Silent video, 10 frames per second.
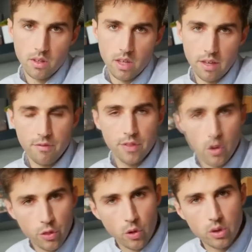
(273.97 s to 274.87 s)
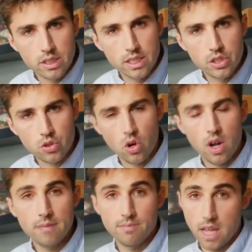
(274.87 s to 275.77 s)
If the authorities
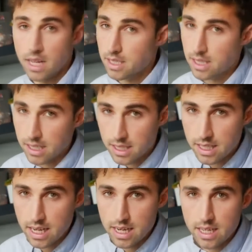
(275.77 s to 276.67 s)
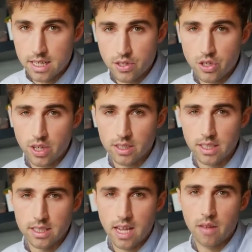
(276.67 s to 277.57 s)
try and succeed in
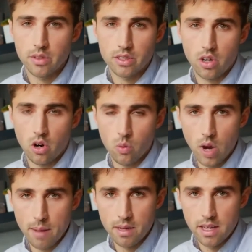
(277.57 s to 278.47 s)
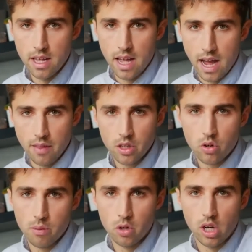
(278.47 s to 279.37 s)
shutting down the dark web and the
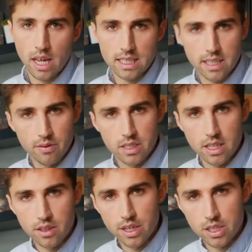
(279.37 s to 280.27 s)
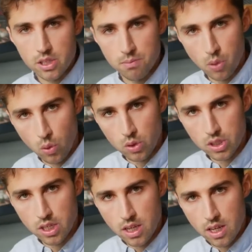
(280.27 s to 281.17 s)
criminal activity that it
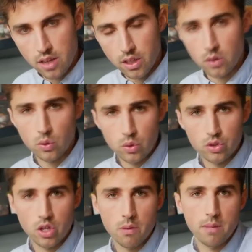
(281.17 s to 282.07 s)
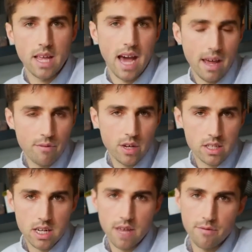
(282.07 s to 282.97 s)
supports, they'll also be
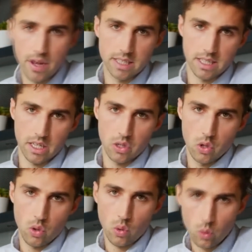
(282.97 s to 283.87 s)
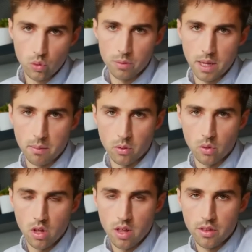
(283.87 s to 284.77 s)
adversely affecting all the
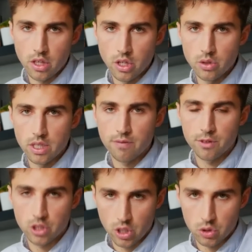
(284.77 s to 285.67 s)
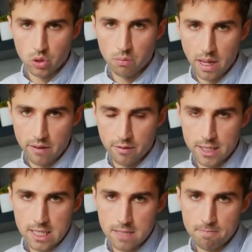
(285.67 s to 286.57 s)
people that use it for social
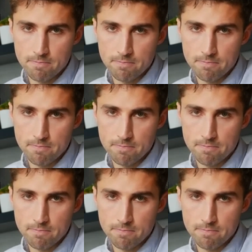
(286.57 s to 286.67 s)
benefit.